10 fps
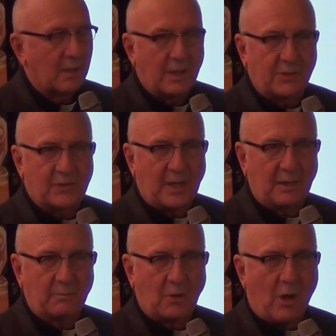and
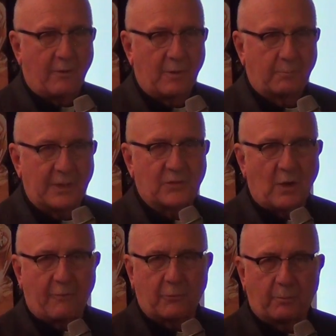say, oh, please
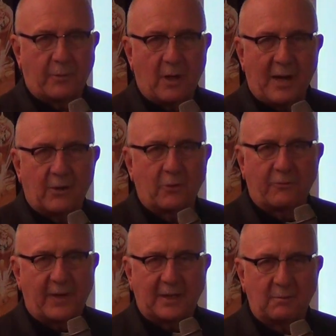offer a prayer. I don't know
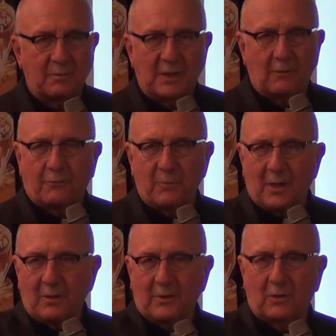if I can get from
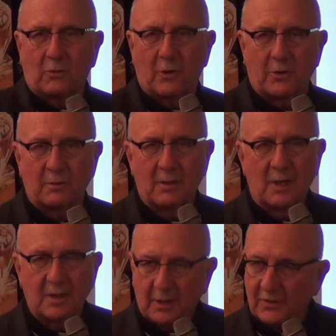here to the corner.
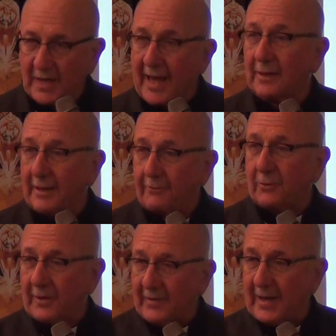There's that
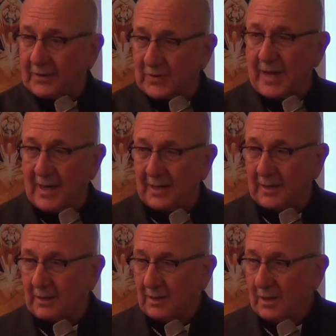level of
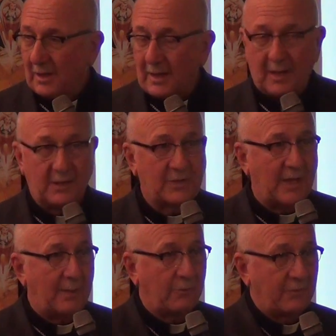anxiety at a
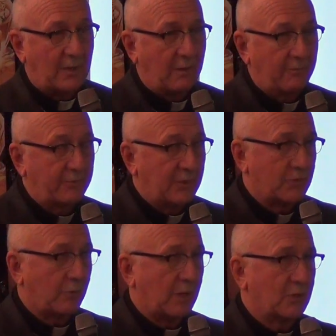time of
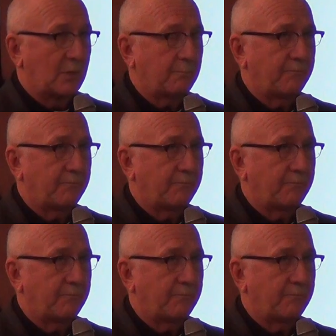destruction.